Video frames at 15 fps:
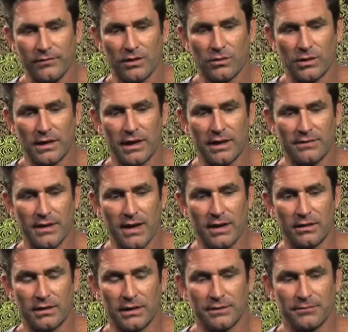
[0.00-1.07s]
When I had that,
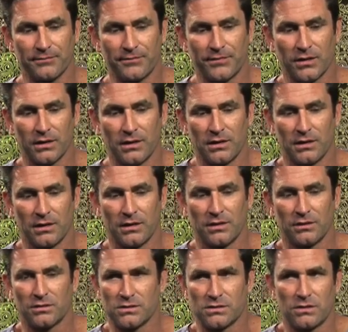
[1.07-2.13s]

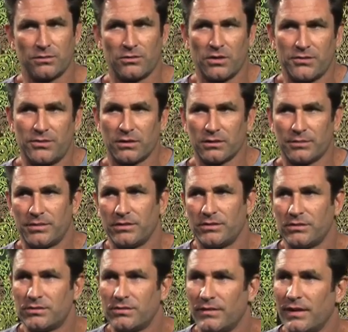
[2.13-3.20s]
because Tom Rothrock, the
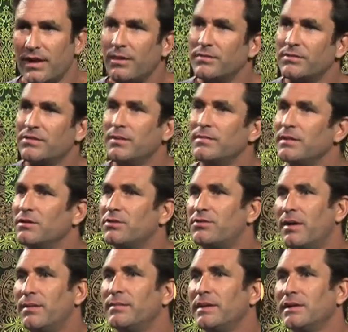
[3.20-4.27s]
producer of the album, sent me this
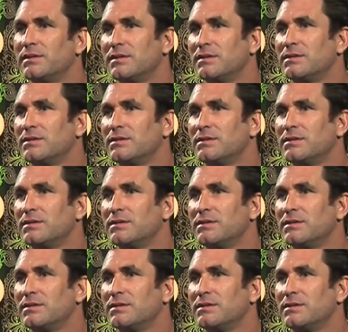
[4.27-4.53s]
drum beat to